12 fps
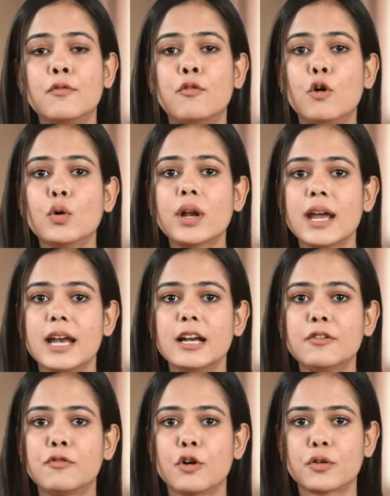Four
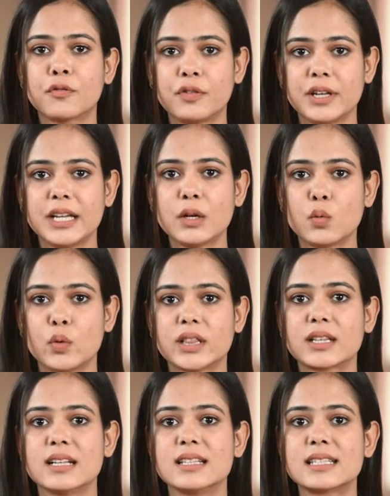held for fleeing
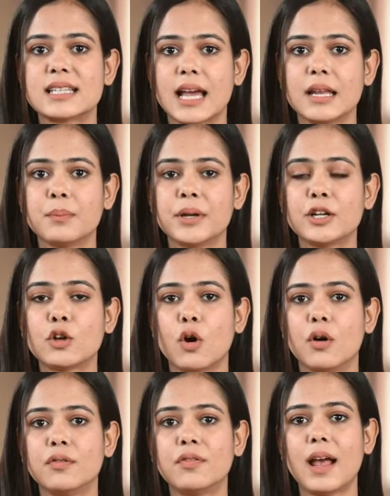with consignment
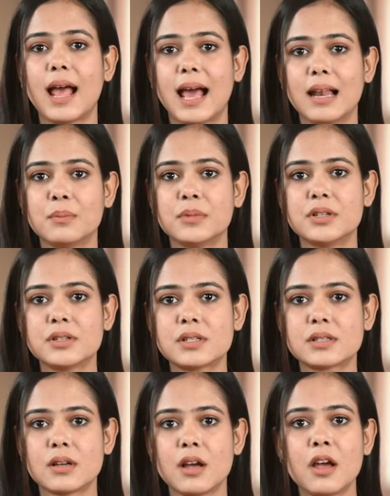of
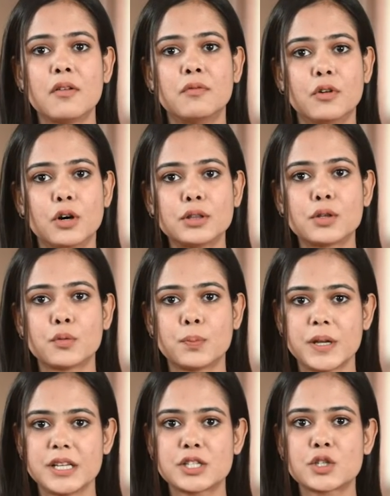almonds worth
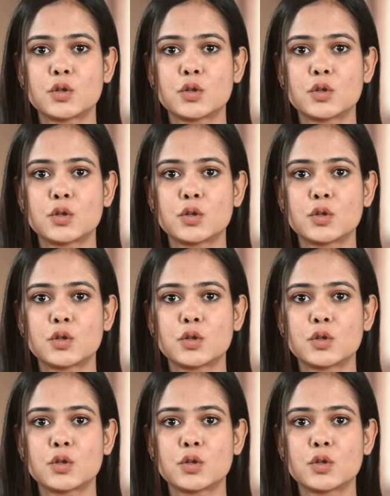rupees